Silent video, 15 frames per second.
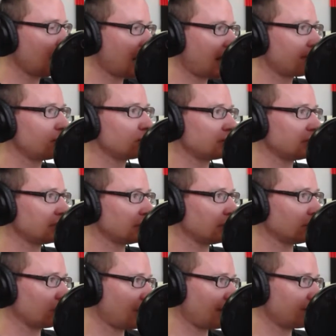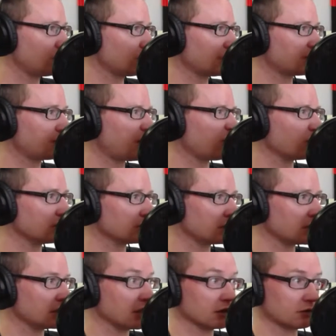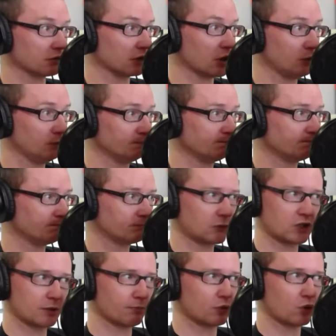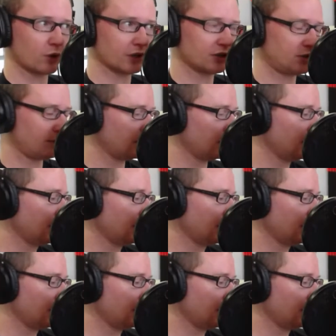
Have you seen it or have you experienced it? Yes or no? Simple question.